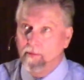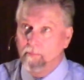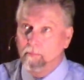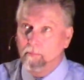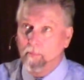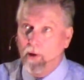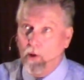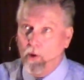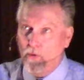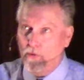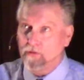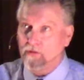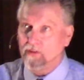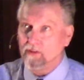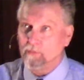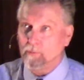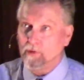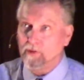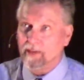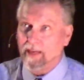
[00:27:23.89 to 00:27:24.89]

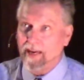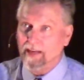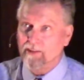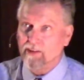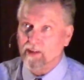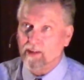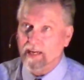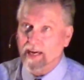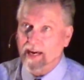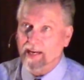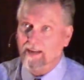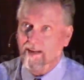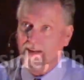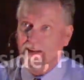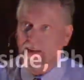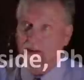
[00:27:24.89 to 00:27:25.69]
Moses was educated in